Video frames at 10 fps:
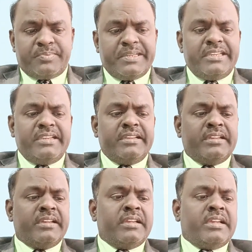B,
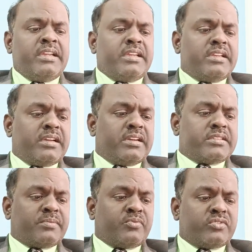
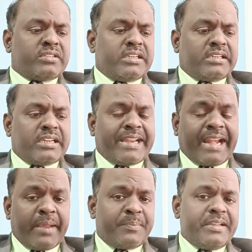suppose that
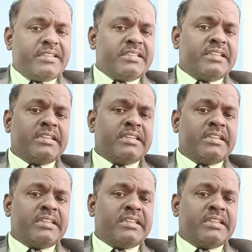rabies.